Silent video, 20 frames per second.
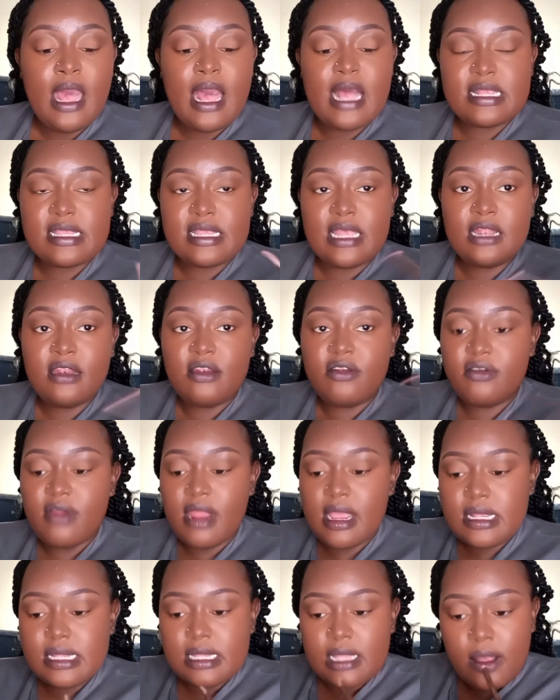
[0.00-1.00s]
As that
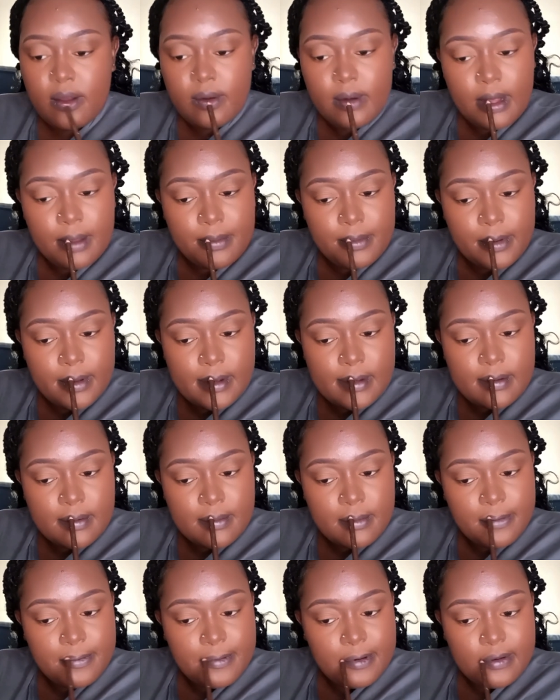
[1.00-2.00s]
dries down, I'm going to
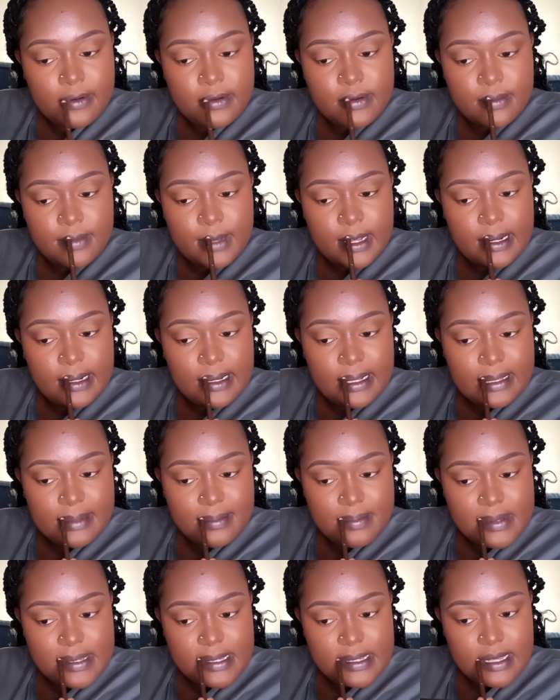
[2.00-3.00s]
move on to my
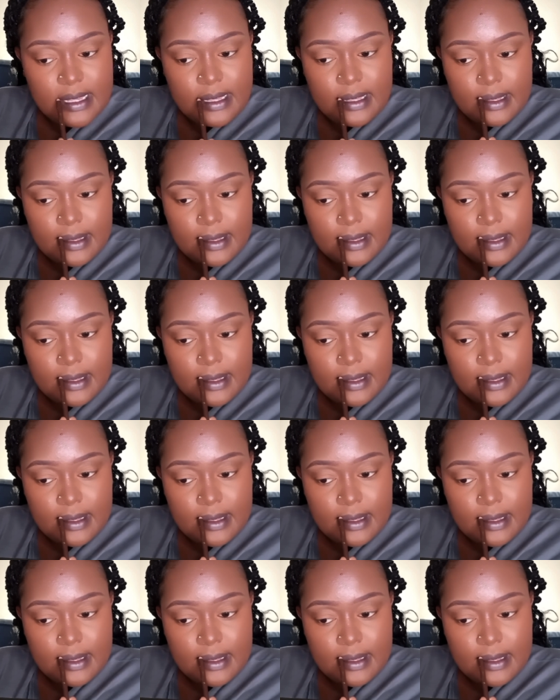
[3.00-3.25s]
lips.